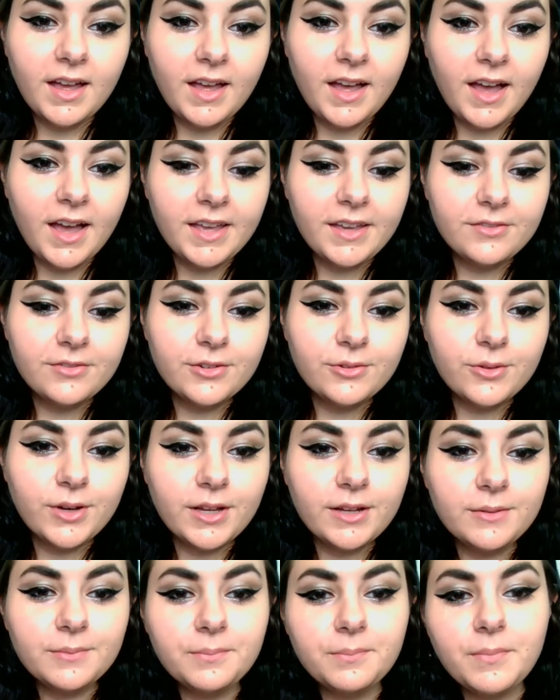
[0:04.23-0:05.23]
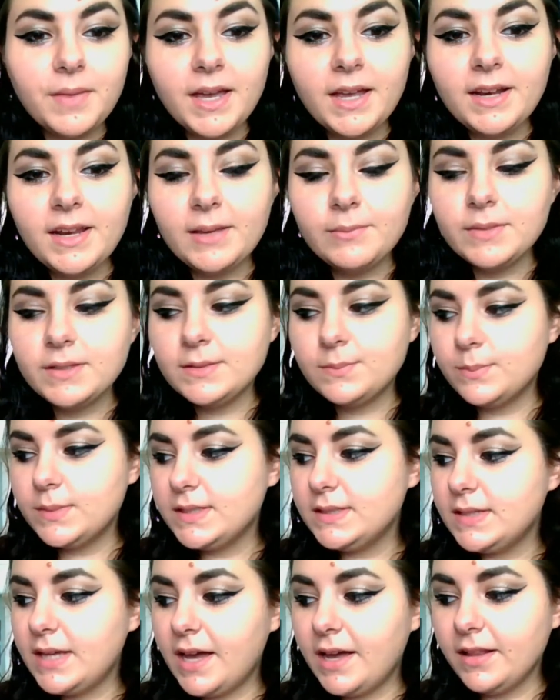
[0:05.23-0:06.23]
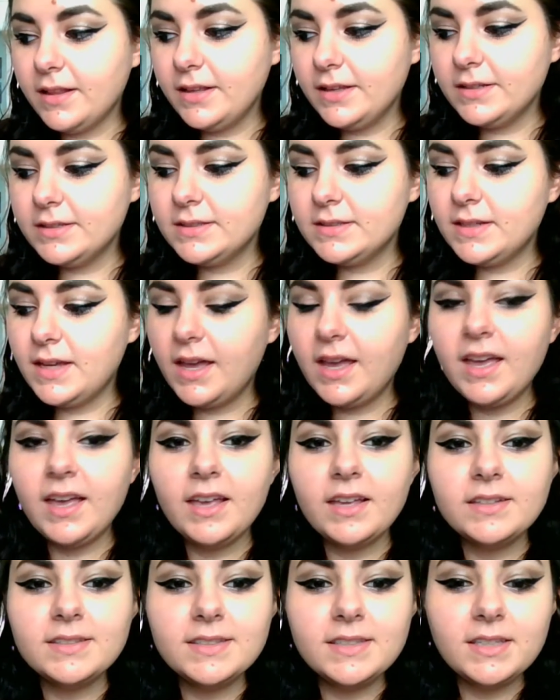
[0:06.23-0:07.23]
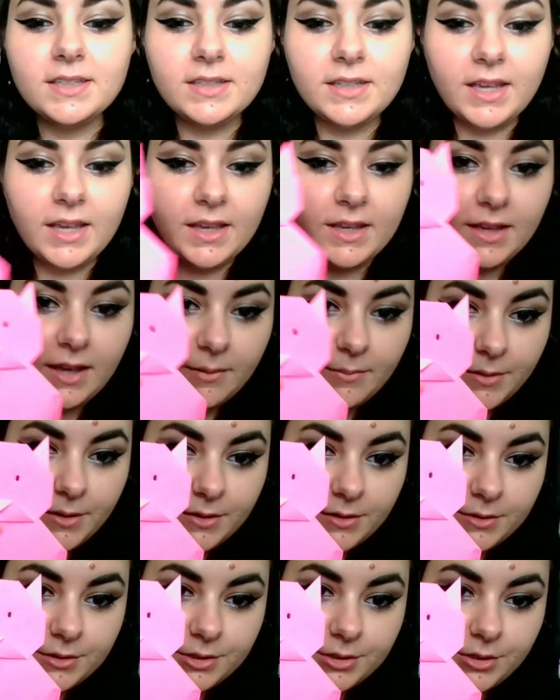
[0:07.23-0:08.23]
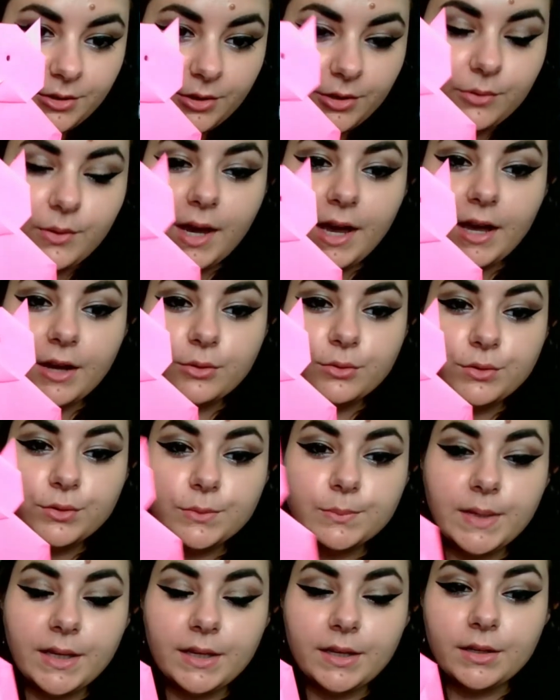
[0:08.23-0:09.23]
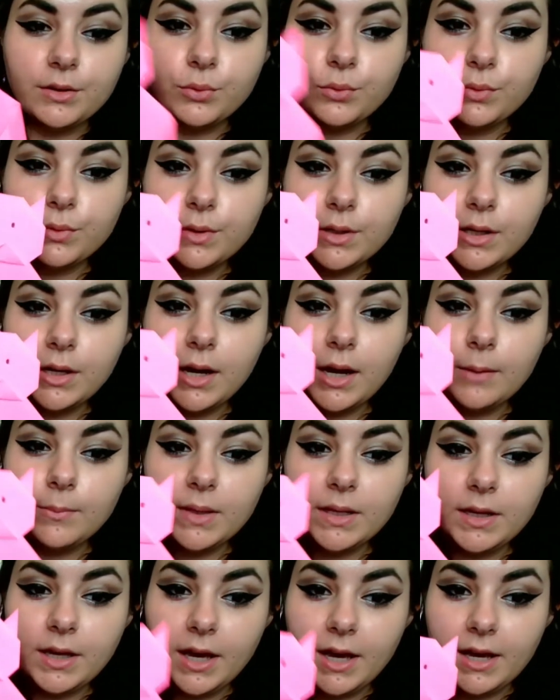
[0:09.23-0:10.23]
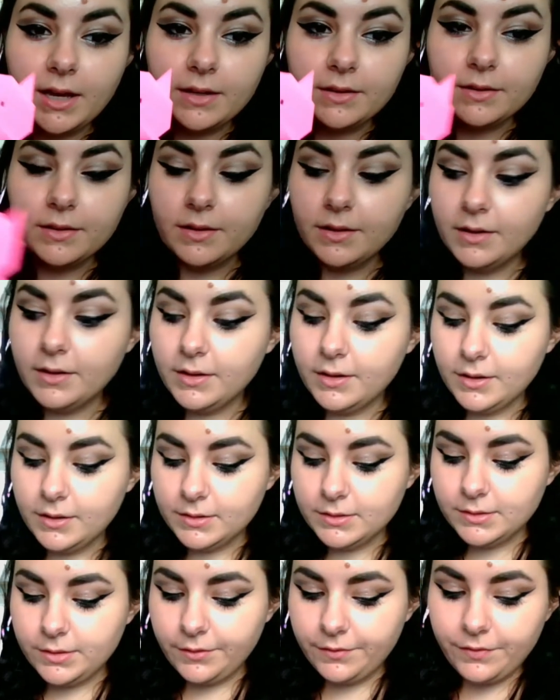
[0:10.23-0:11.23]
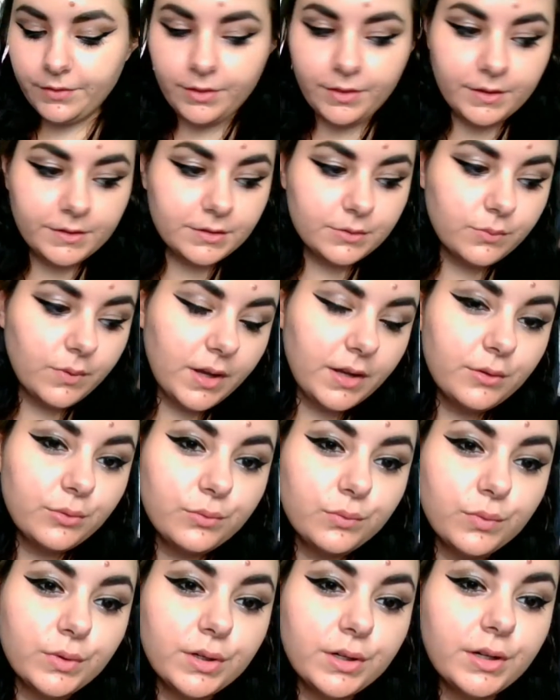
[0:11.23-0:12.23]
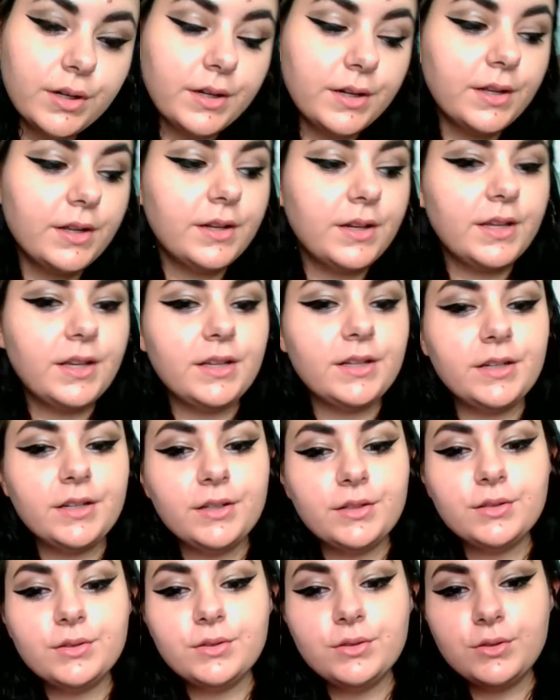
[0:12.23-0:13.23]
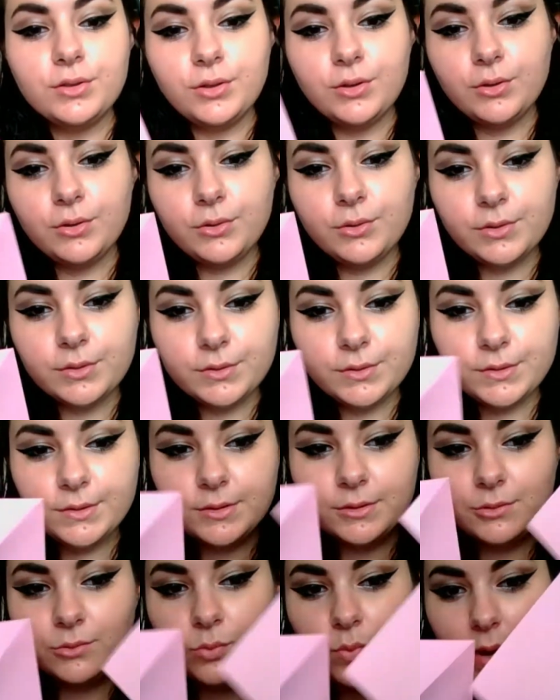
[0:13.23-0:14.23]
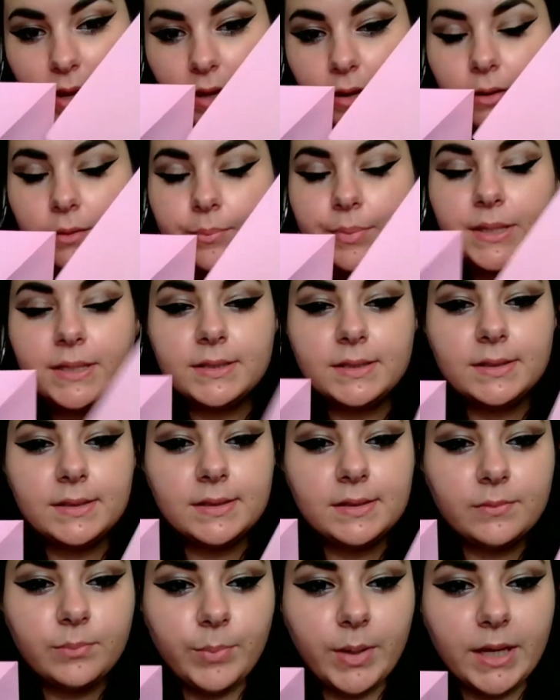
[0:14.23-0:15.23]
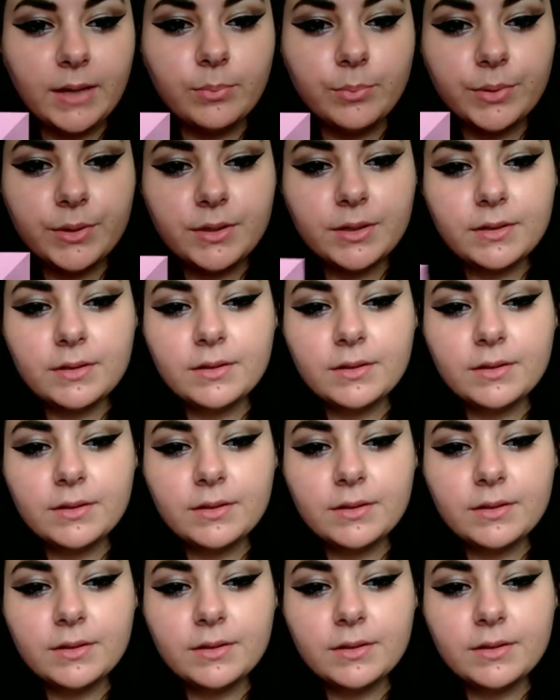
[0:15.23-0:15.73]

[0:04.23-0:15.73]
Hi everyone, my name is Miss Alex and today I'm going to show you how to make an origami cat. So for this one we're going to need 2 square pieces of paper.